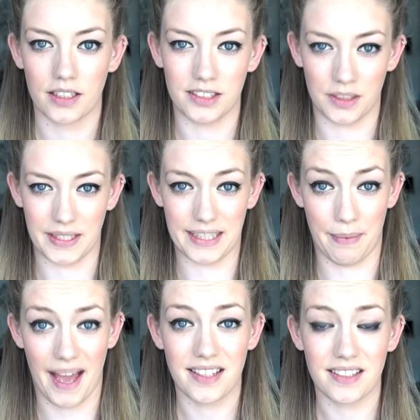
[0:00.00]
doing his
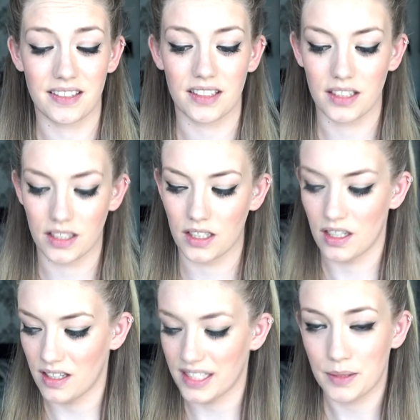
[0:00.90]
best.
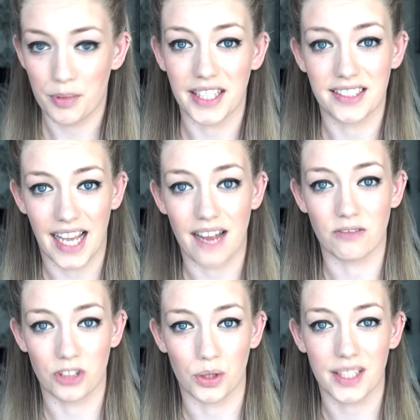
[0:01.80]
That's a pretty sound
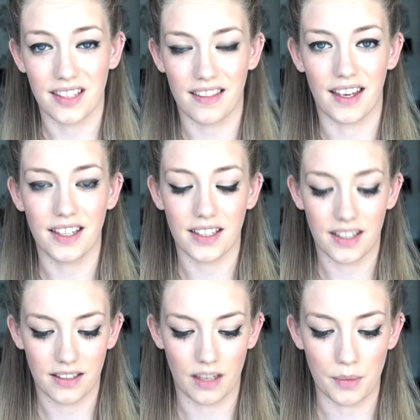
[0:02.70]
choice, I think.
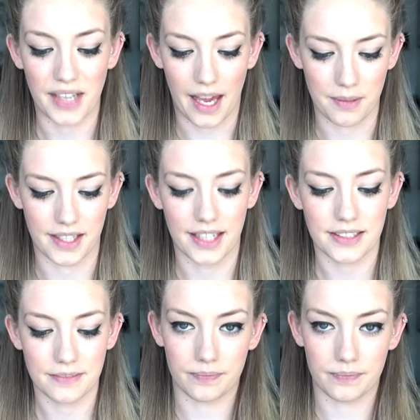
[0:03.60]
I'm okay with that.